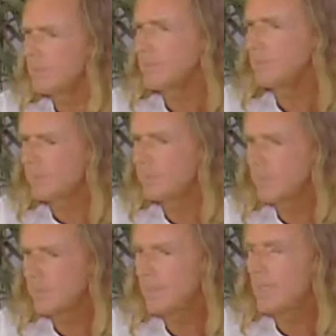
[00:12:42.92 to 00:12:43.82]
know what's
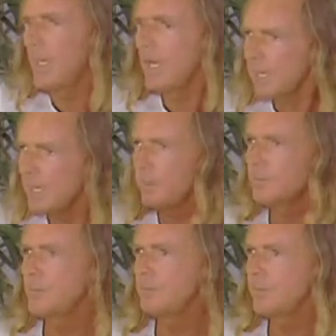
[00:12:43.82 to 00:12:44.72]
better. I
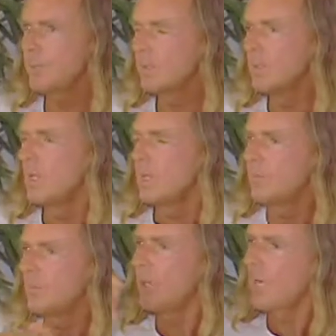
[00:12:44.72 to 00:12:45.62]
happen to feel
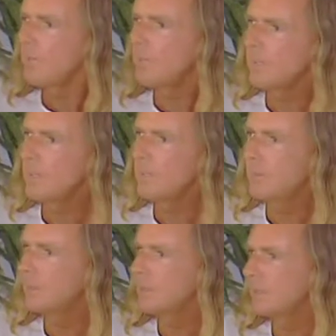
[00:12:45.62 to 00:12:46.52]
more happy in
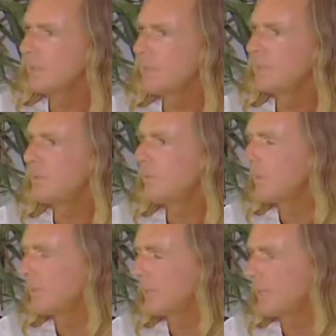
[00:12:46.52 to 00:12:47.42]
Greece than I do
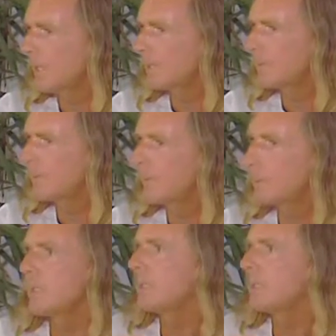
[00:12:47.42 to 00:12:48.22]
anywhere else, but I